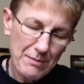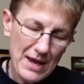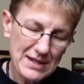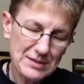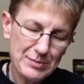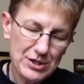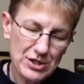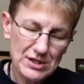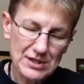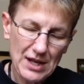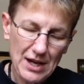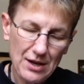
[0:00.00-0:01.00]
mass species
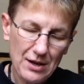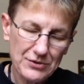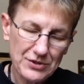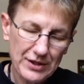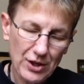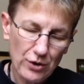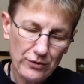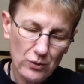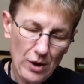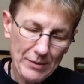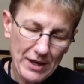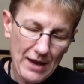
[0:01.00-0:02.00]
die-offs and the
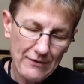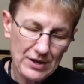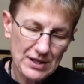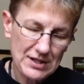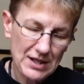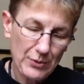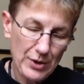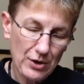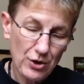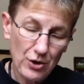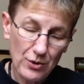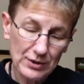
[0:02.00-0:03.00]
overwhelming evidence that we are
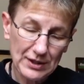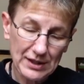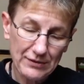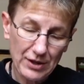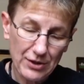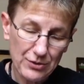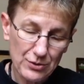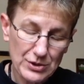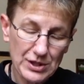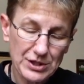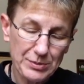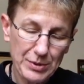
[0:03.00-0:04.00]
currently living through
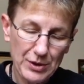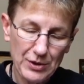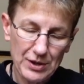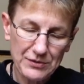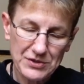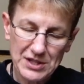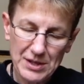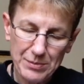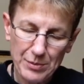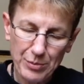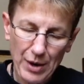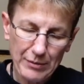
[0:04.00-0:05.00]
such a period of steep,
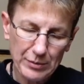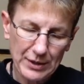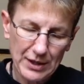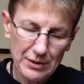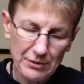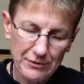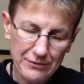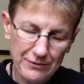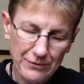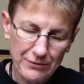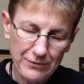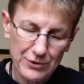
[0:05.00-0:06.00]
probably
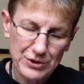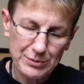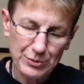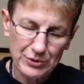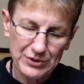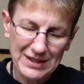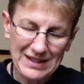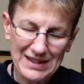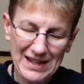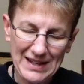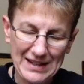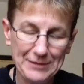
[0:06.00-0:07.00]
irreversible
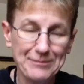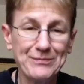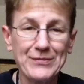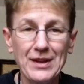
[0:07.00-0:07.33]
decline.